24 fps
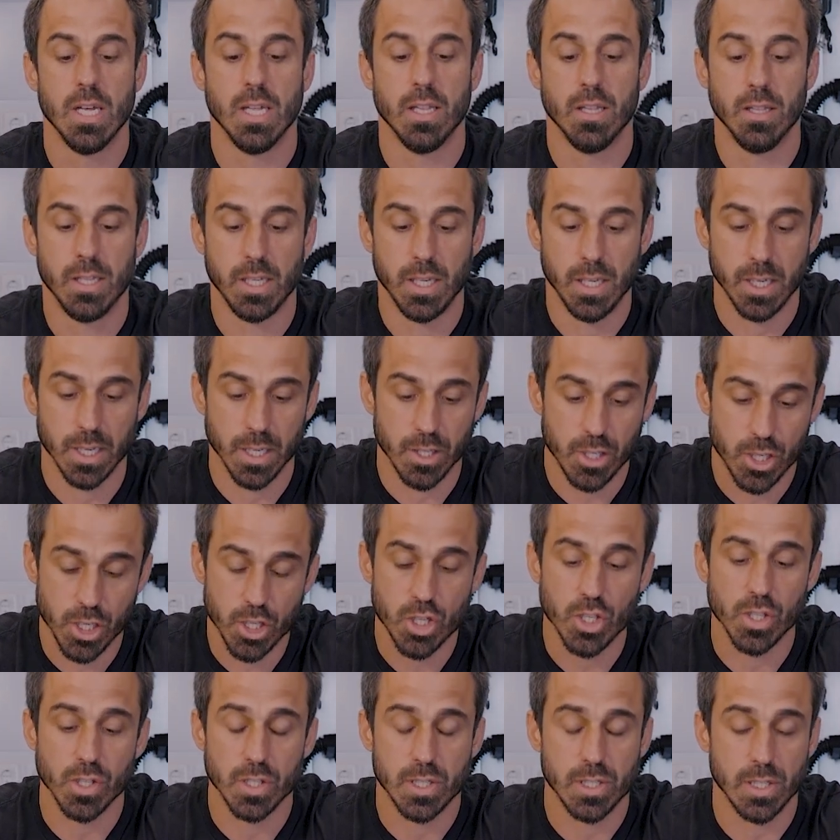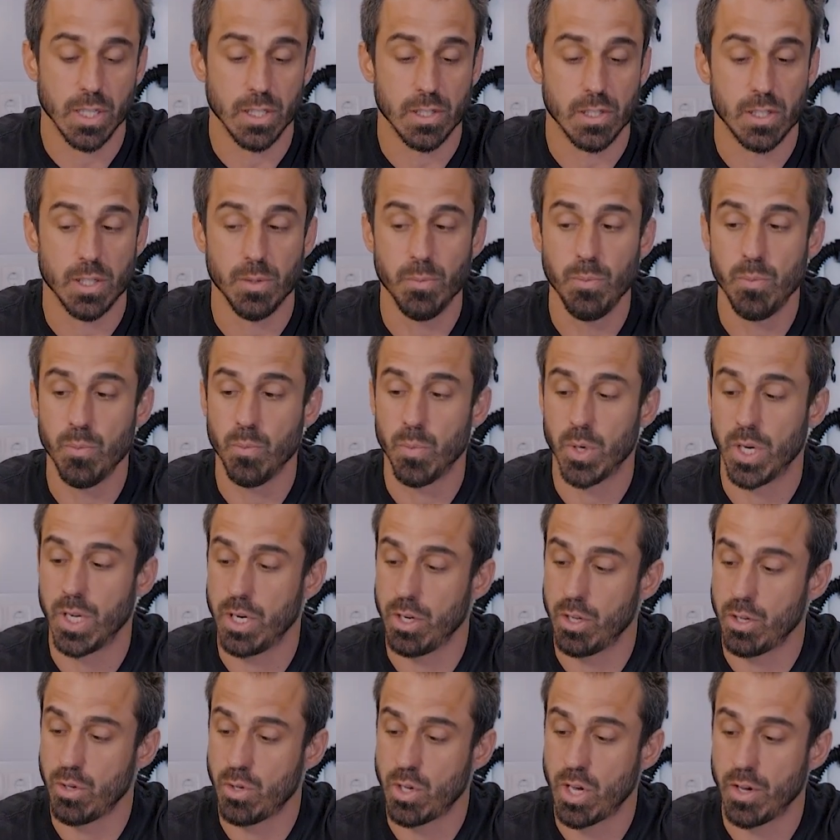the addition system,
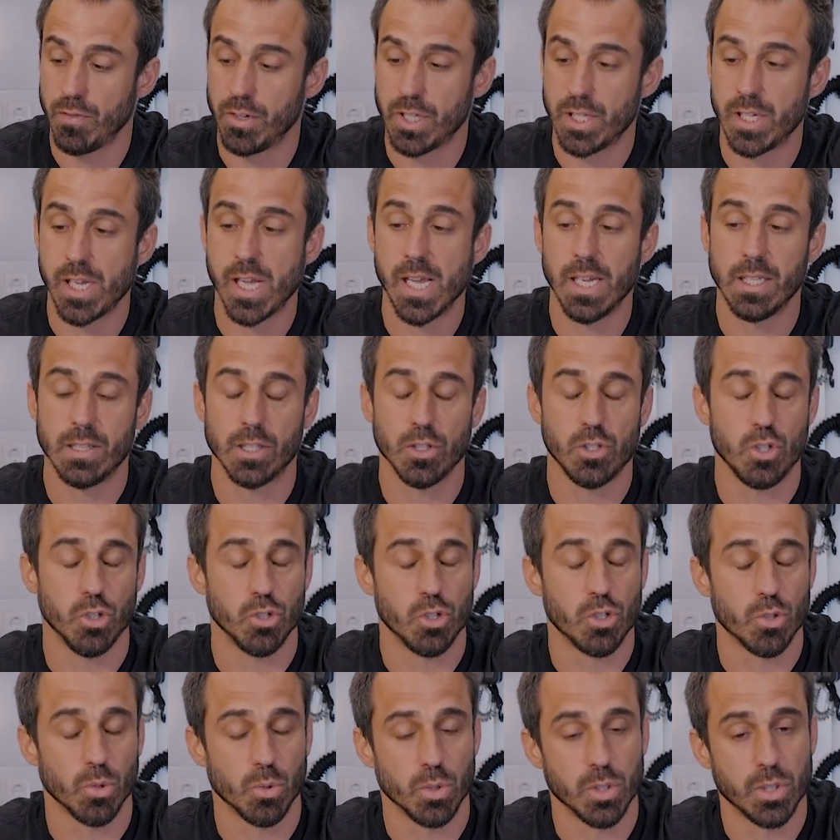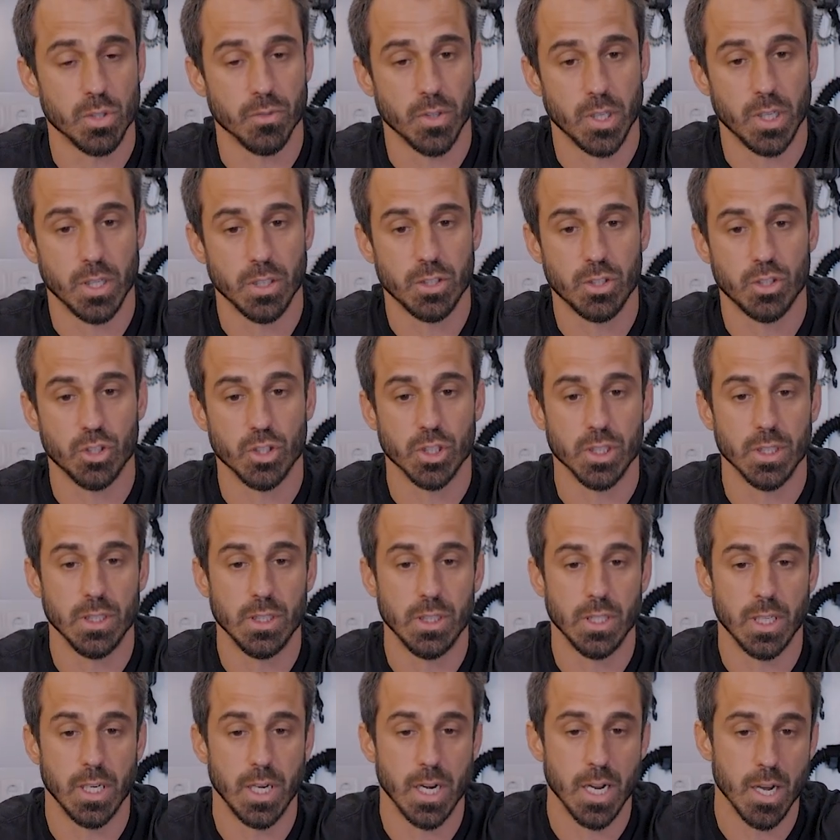but you have a tank that's your source of oxygen,
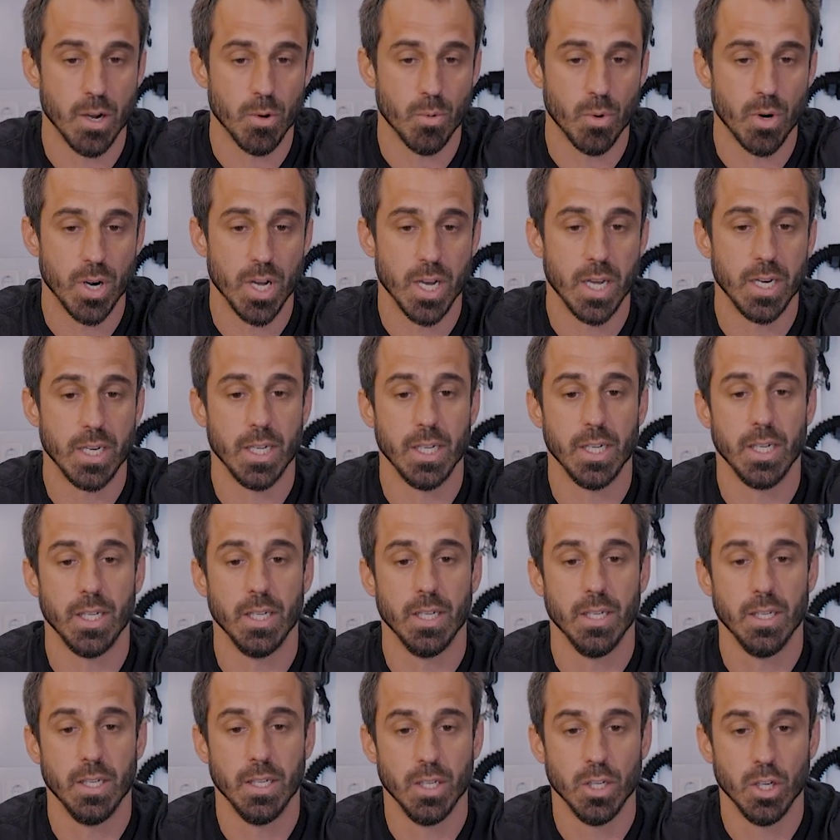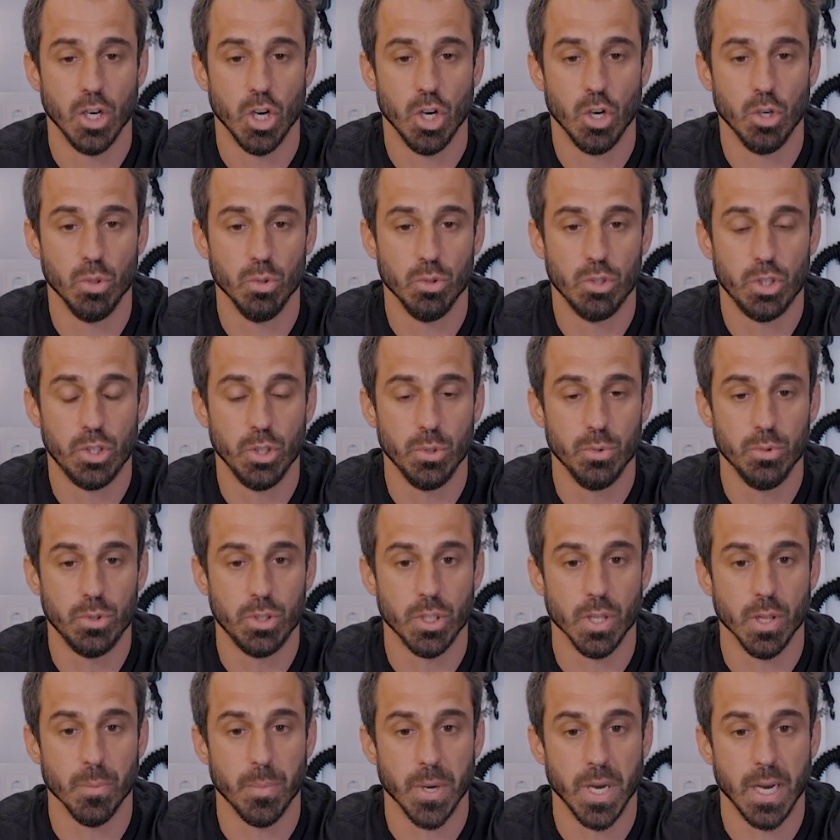and now we're adding O2 to
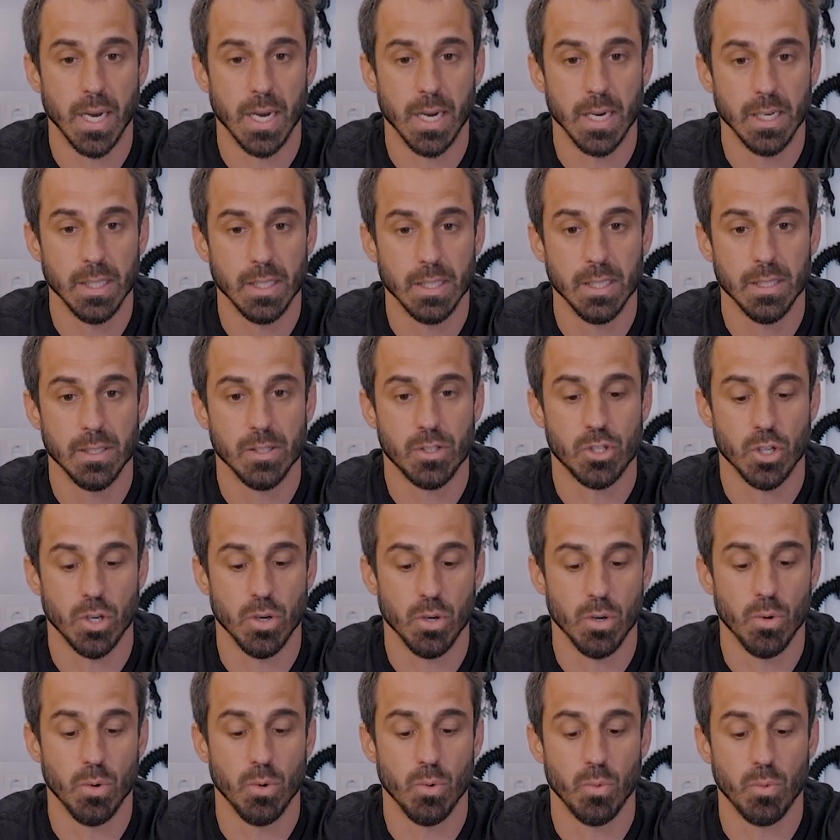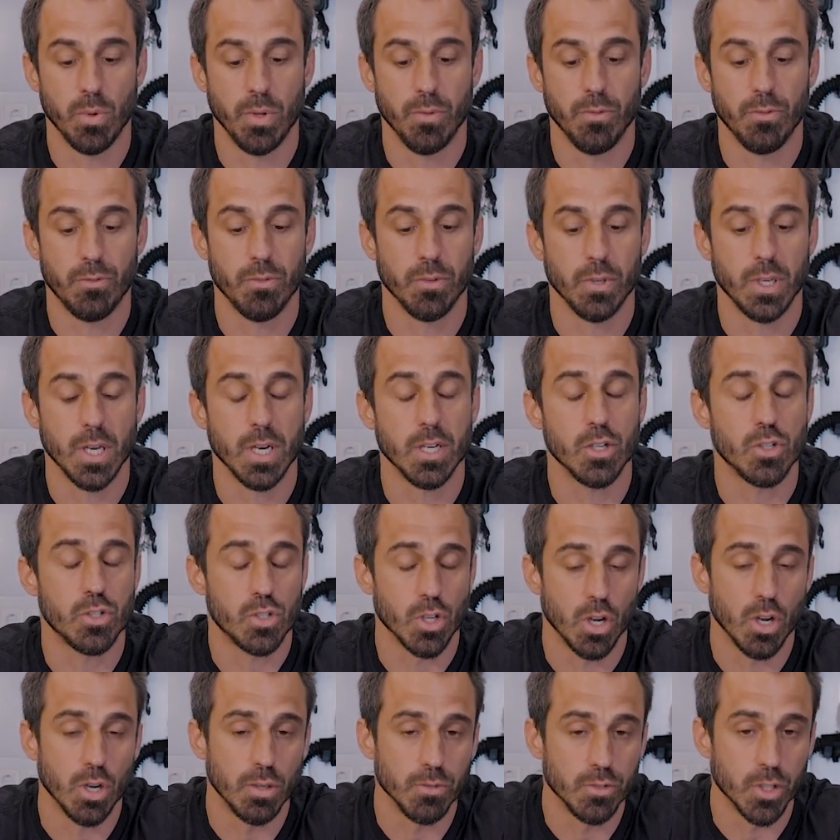the bag, so we've kind of
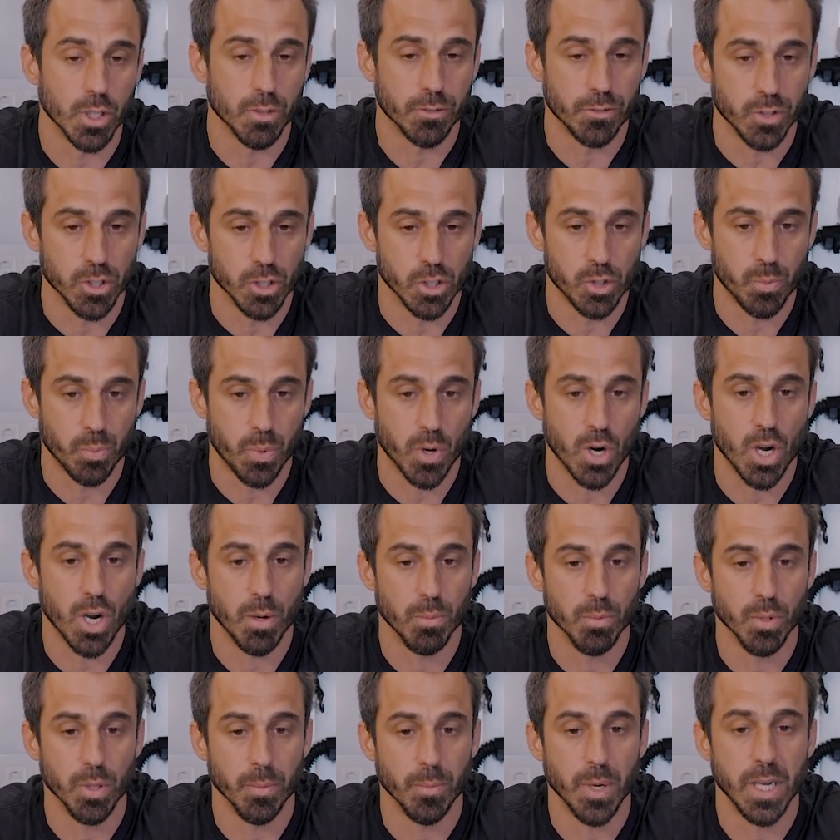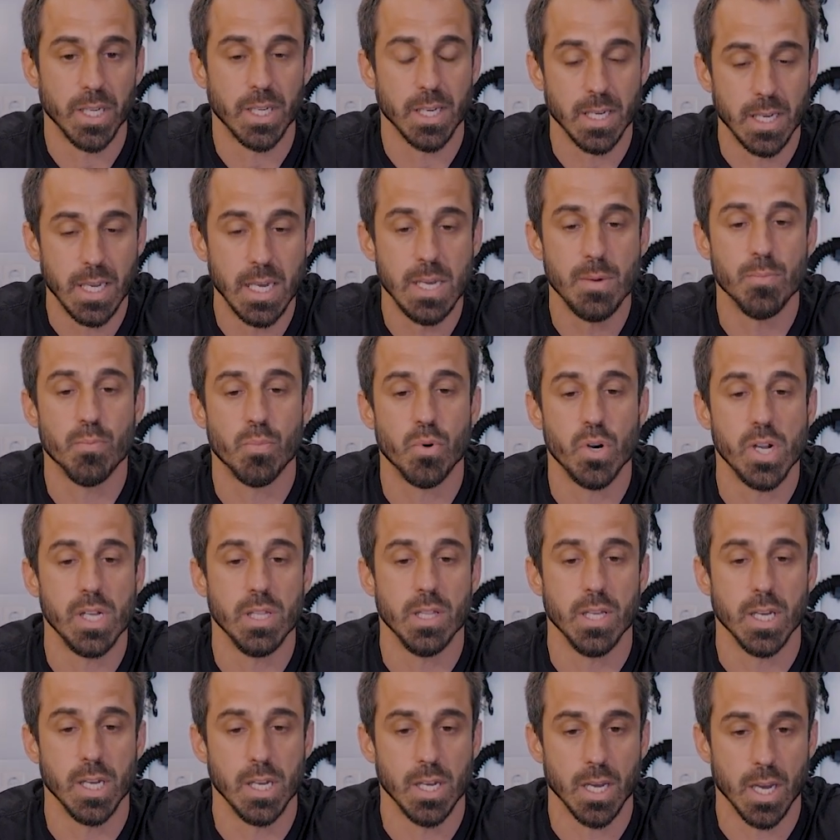solved our first problem. I can keep
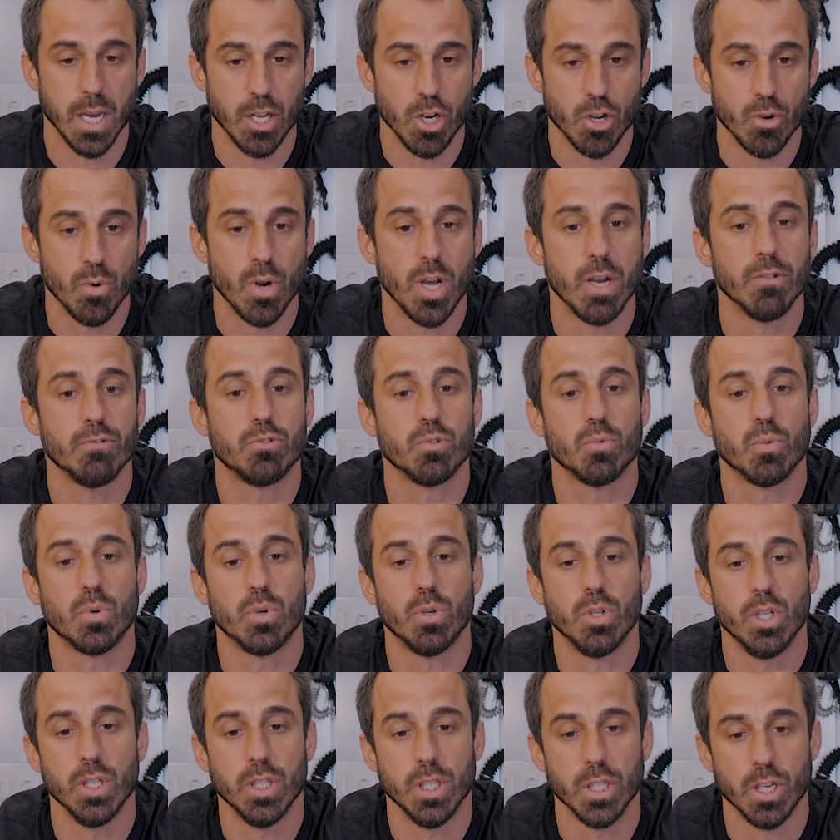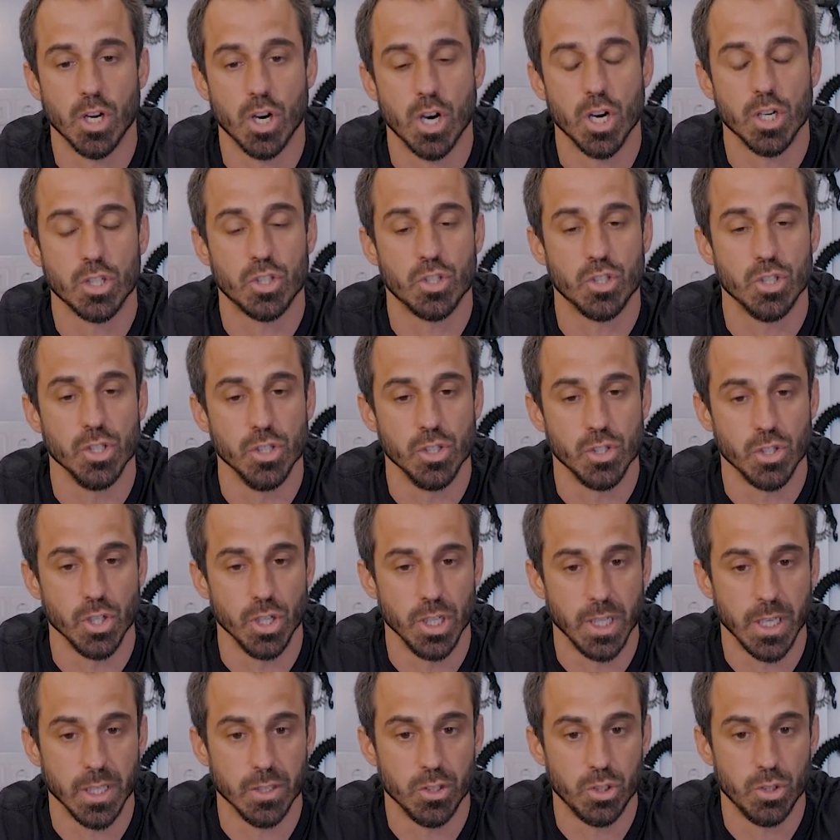breathing, I don't have to worry that oxygen is going
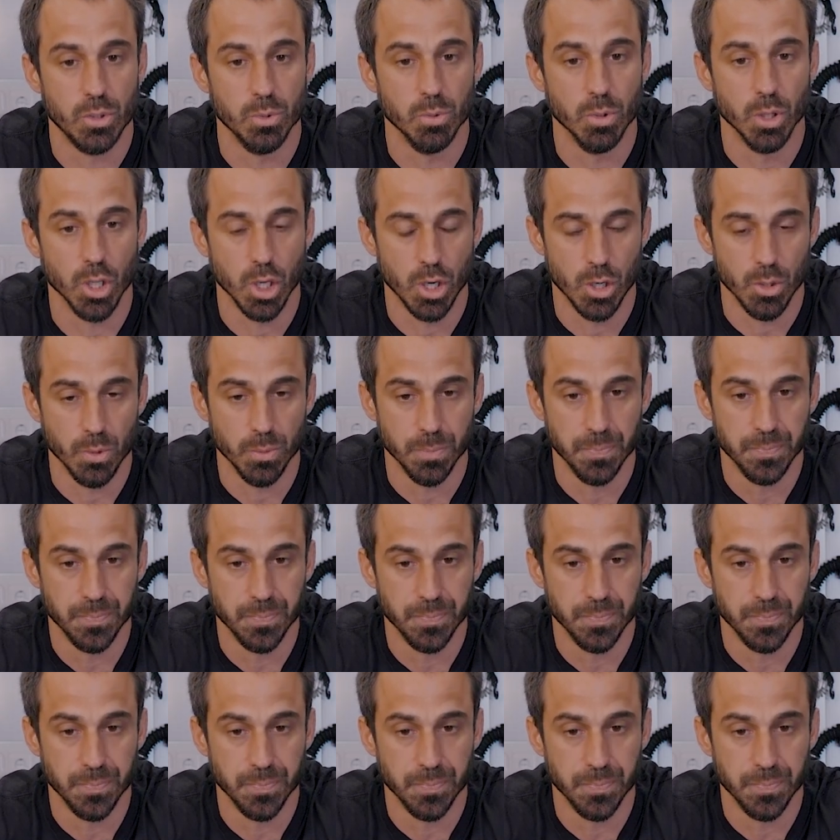to get too low.